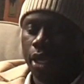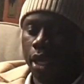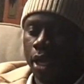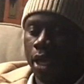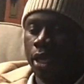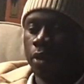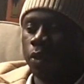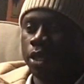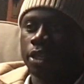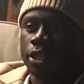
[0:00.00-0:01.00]
And
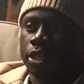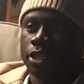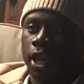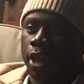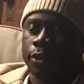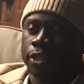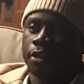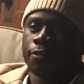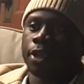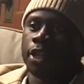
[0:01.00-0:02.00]
one of the things that I was
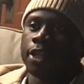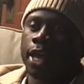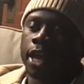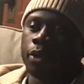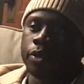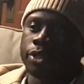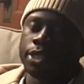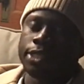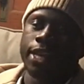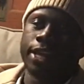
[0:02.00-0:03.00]
covering a lot was the
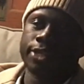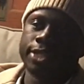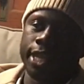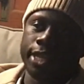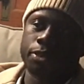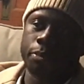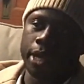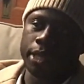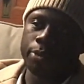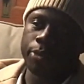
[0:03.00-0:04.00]
Sahel states,
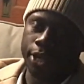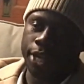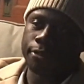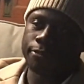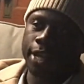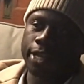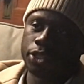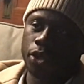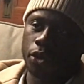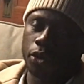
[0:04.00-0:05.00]
Mali, Burkina
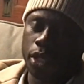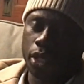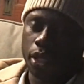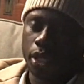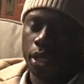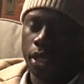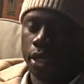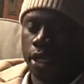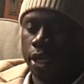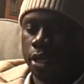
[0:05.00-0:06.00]
Faso,
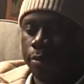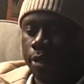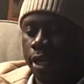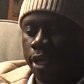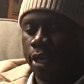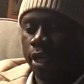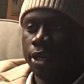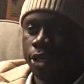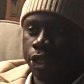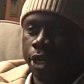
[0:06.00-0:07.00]
and
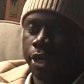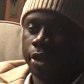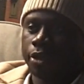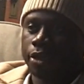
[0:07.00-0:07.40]
Niger,